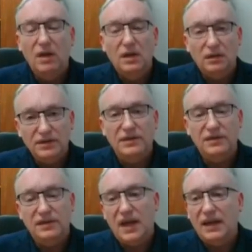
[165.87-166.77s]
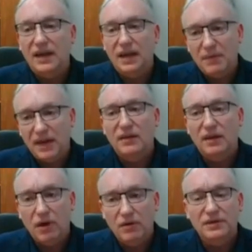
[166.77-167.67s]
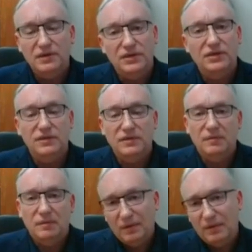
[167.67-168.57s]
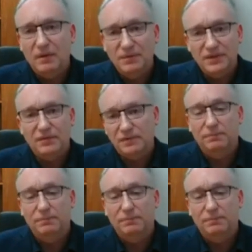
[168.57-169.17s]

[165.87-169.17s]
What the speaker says: listen to that and make their own decisions themselves.